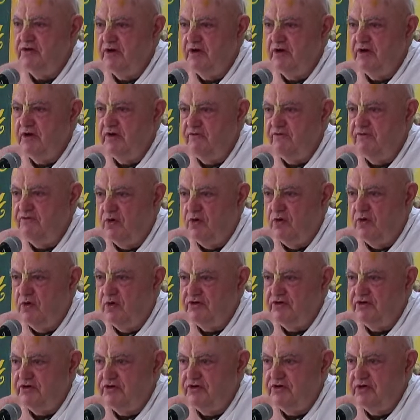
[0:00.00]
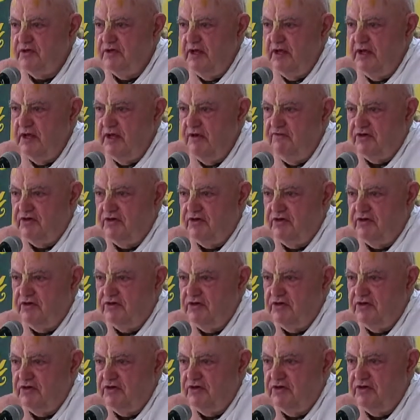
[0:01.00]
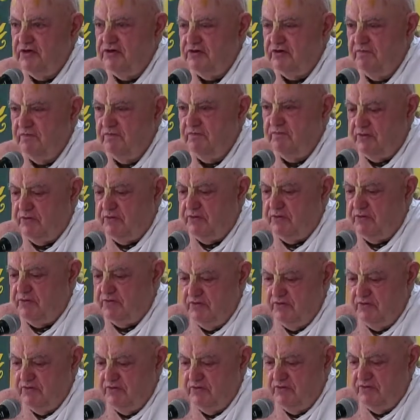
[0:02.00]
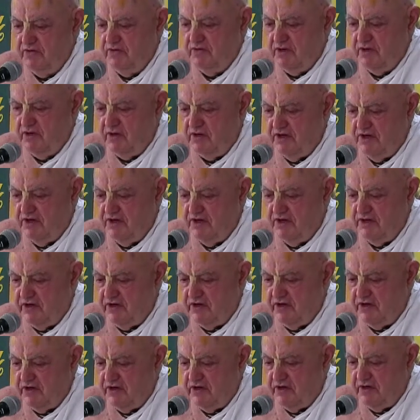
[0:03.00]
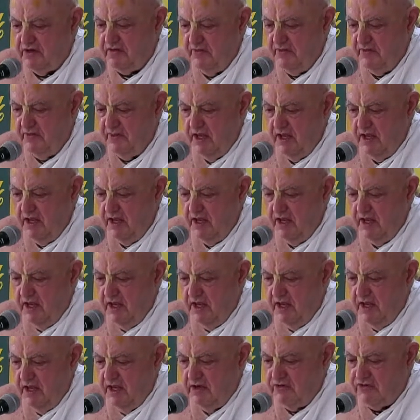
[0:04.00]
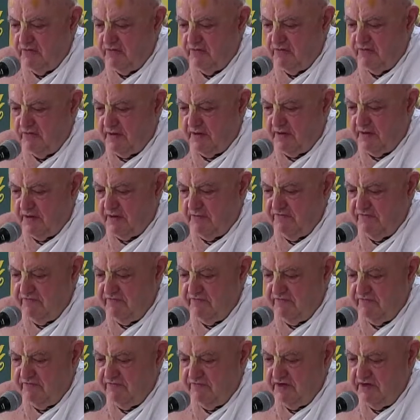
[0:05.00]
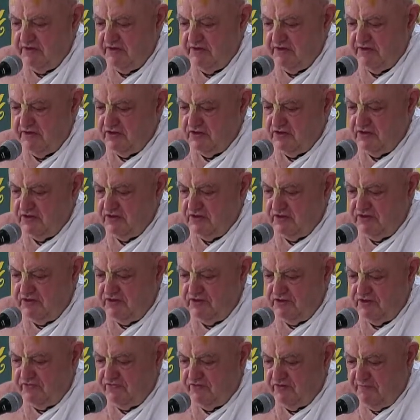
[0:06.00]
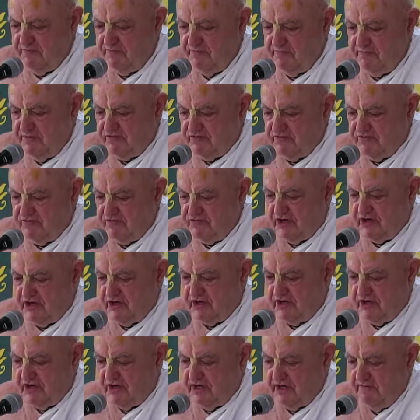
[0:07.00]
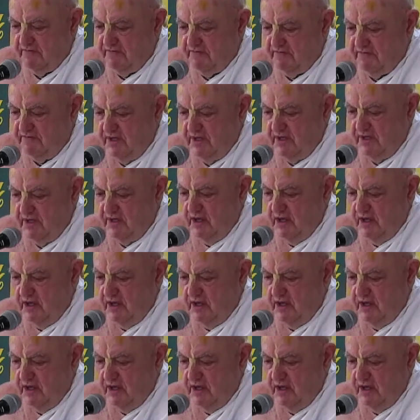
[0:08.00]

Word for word: is one of wars and envious nature of people hurting each other. And so Prabhupada given the solution for peaceful society.